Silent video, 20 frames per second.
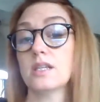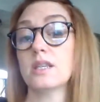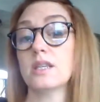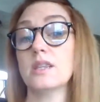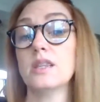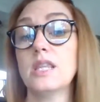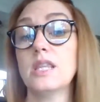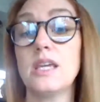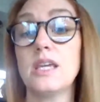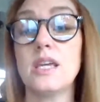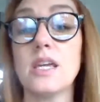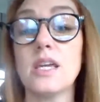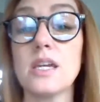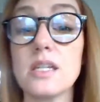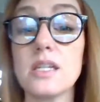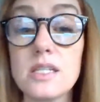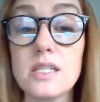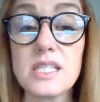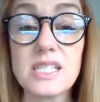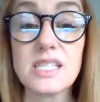the
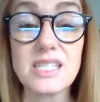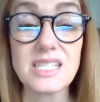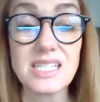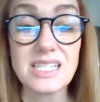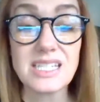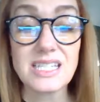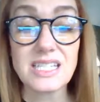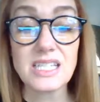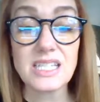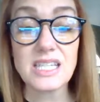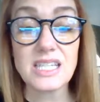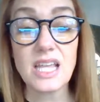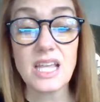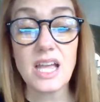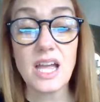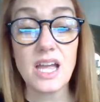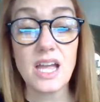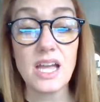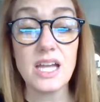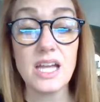S
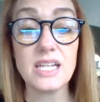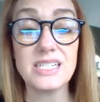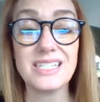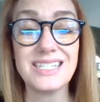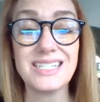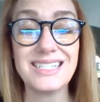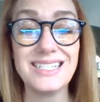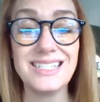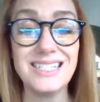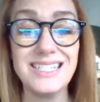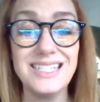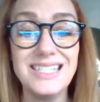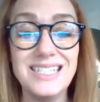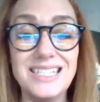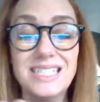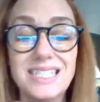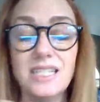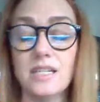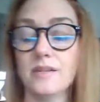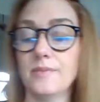and
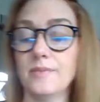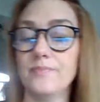Z.